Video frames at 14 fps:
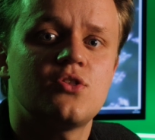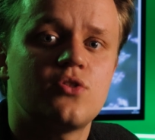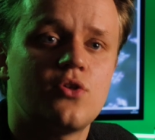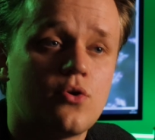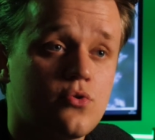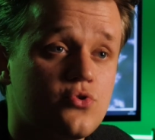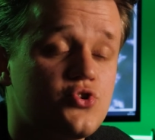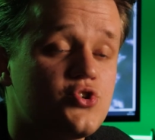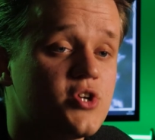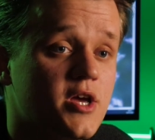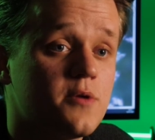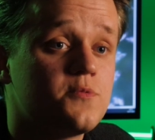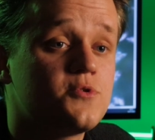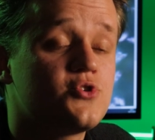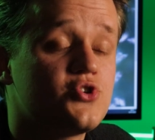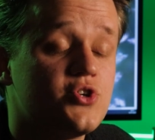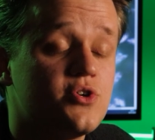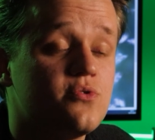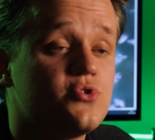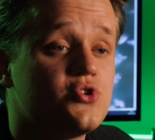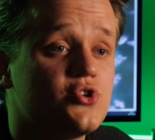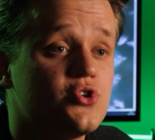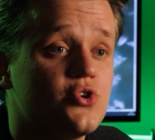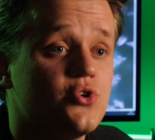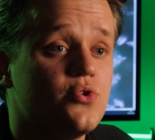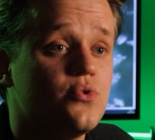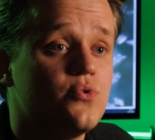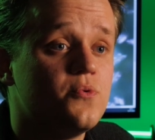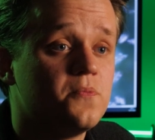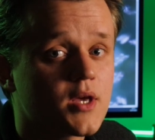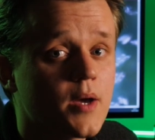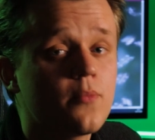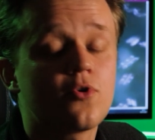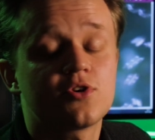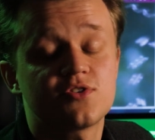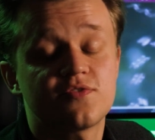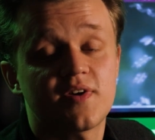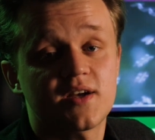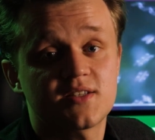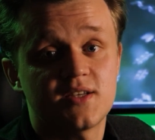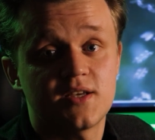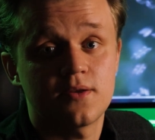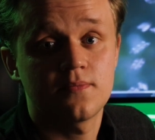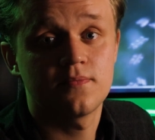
those shapes due to camera artifacting.